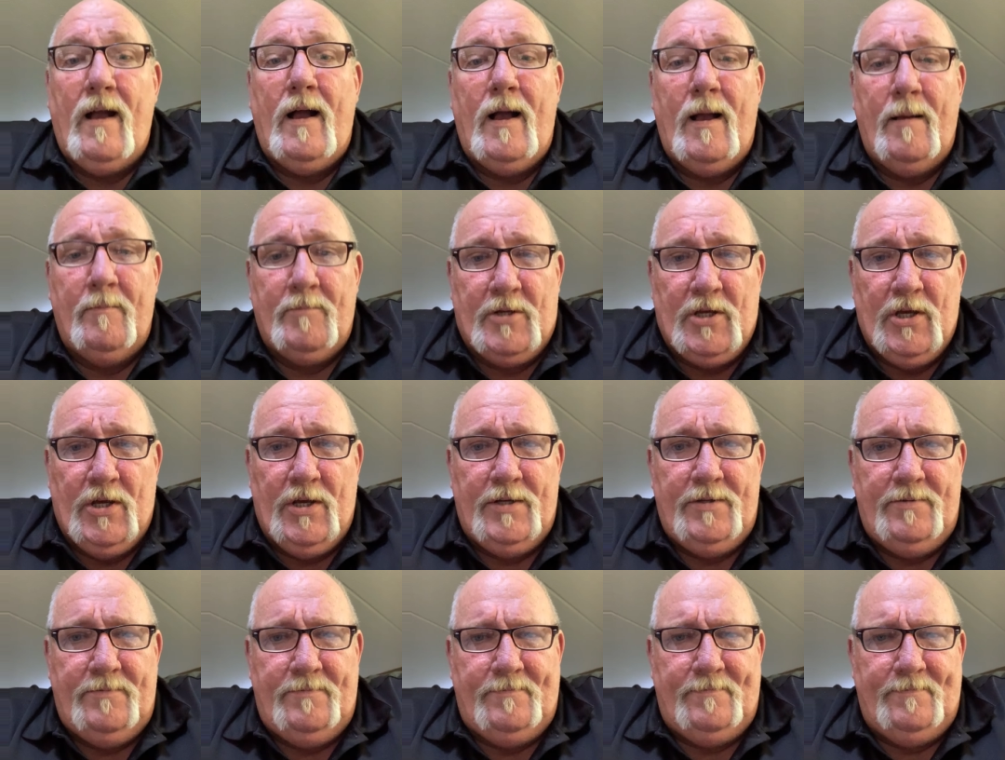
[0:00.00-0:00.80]
I'm
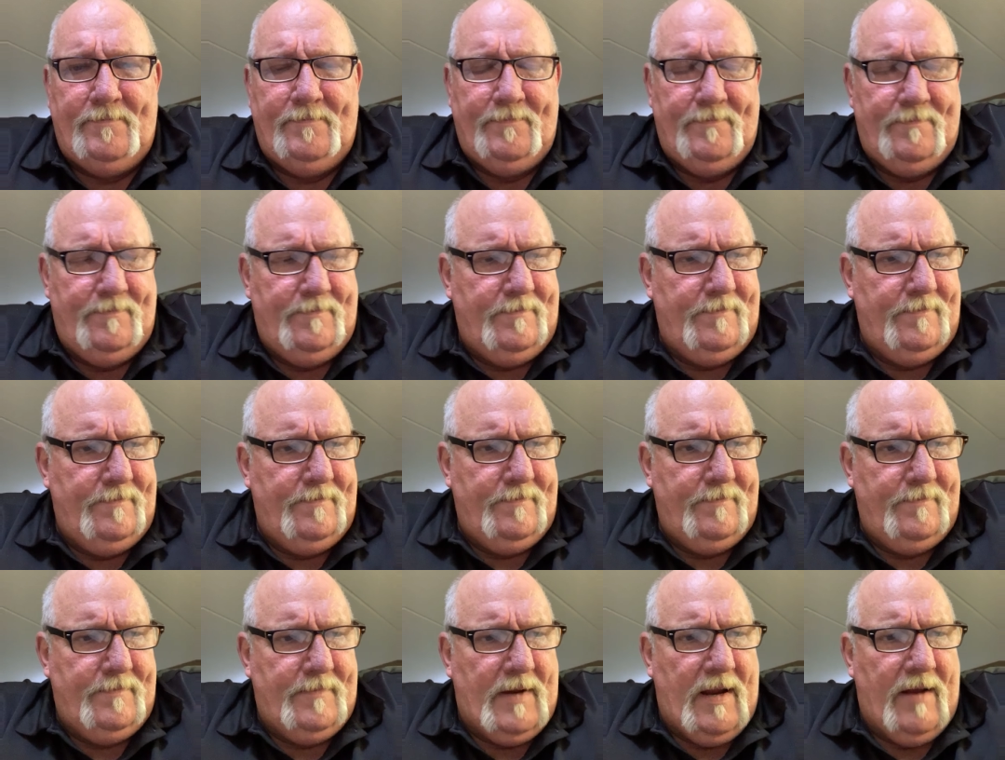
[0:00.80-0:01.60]
good.
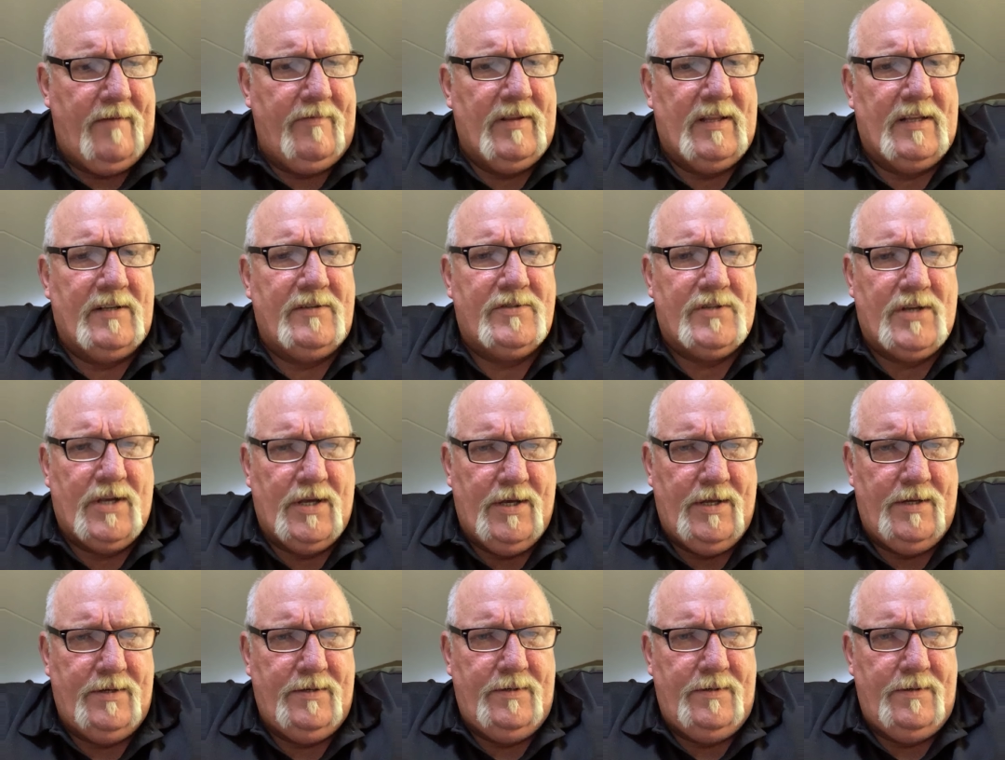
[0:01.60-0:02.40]
Everything's
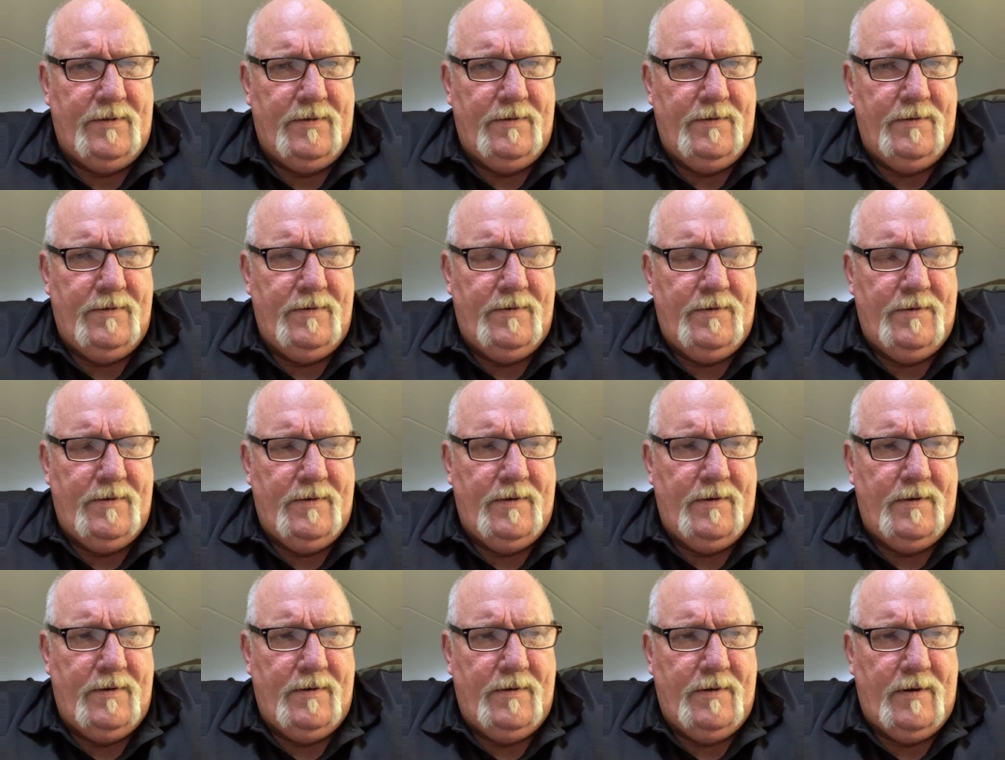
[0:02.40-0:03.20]
good.
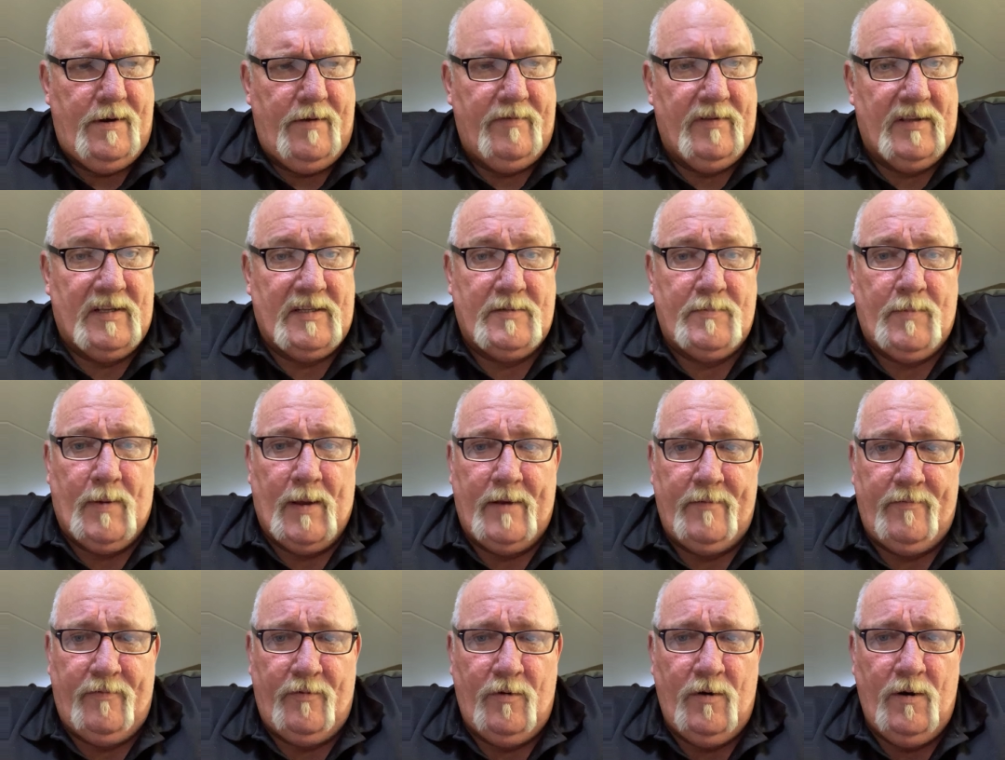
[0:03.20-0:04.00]
Everything's
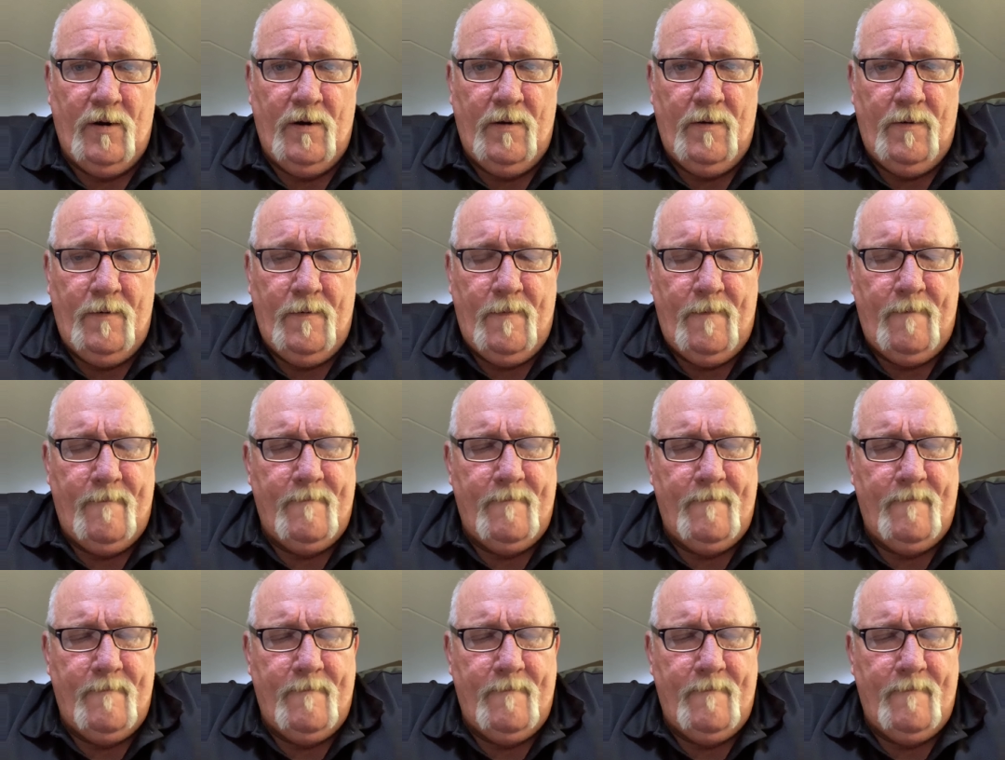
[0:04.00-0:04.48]
paid for.